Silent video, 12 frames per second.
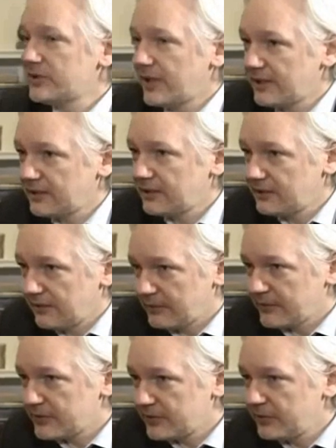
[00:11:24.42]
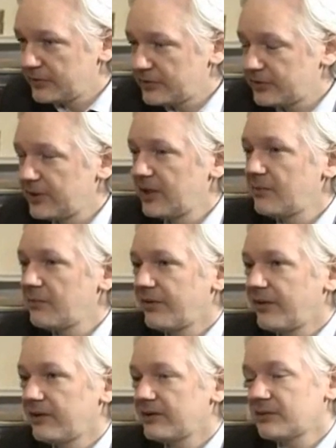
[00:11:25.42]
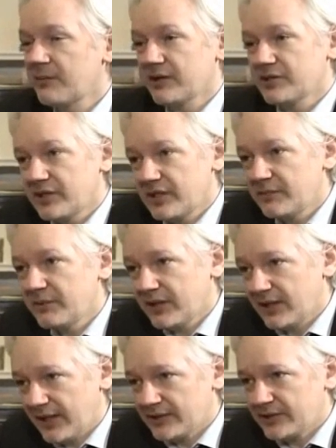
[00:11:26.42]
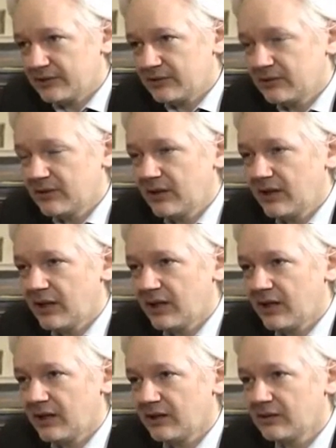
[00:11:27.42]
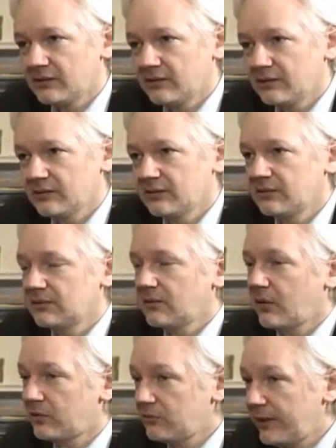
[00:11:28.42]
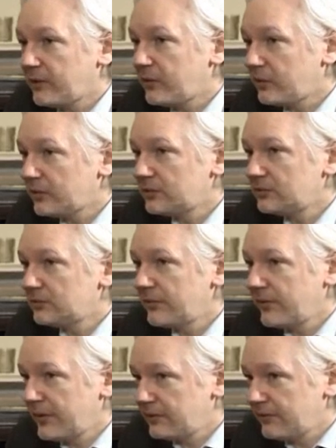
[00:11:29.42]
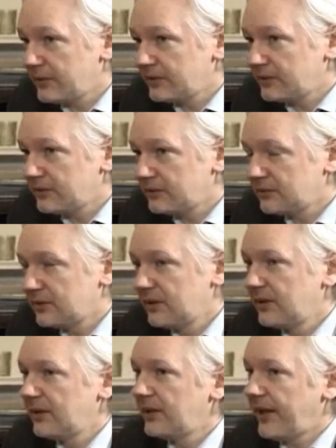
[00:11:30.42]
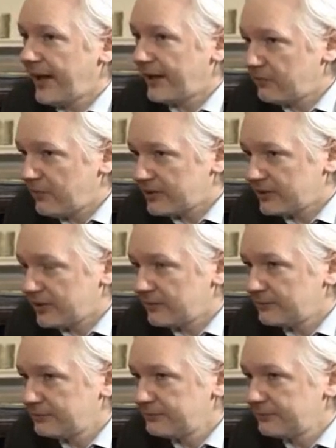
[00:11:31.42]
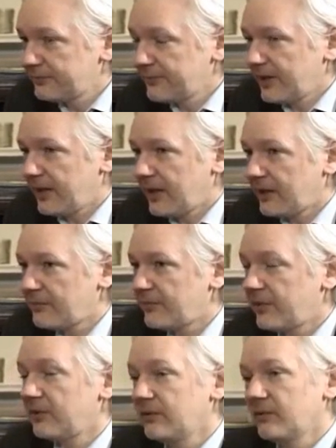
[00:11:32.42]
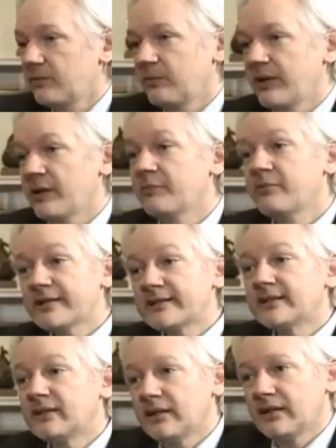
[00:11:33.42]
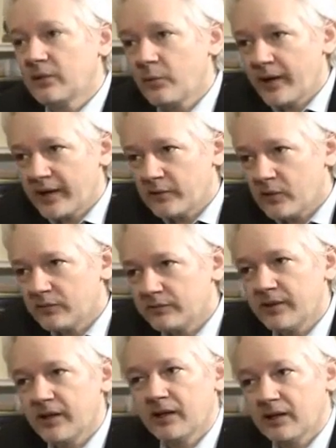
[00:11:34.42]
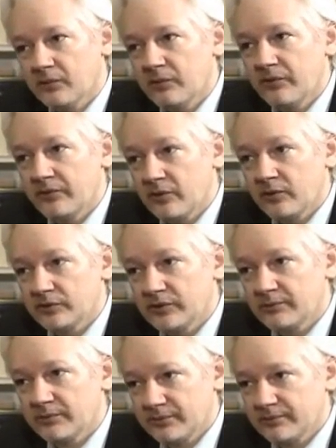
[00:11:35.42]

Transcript: I wouldn't say Kremlin stooge, but there is a much deeper connection on record with Hillary Clinton and Russia than we are presently aware of with Donald